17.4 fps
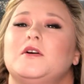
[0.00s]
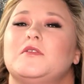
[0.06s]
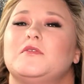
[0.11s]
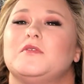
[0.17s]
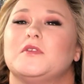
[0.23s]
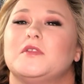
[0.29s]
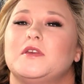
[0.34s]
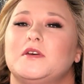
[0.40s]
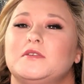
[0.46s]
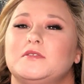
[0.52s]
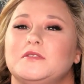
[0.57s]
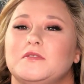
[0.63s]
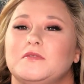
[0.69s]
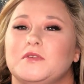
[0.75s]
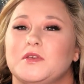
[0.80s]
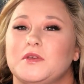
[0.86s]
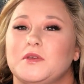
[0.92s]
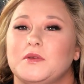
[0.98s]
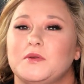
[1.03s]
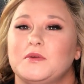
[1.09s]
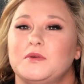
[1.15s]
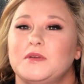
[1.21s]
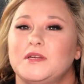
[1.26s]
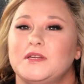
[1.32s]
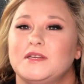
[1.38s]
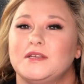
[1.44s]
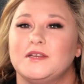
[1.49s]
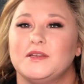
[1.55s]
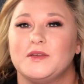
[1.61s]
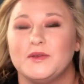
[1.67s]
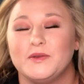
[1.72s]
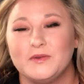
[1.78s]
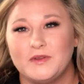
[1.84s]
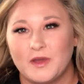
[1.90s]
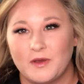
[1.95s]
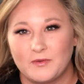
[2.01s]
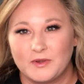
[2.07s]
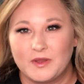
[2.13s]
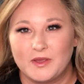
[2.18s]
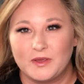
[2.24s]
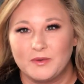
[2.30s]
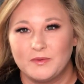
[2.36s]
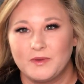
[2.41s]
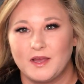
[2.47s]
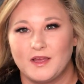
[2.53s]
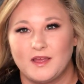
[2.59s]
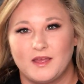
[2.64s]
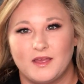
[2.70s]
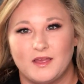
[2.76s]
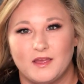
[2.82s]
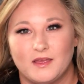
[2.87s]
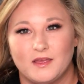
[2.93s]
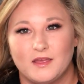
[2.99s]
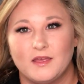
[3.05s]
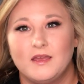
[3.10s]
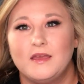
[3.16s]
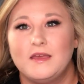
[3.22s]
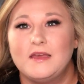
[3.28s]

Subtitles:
For those of you who don't know, I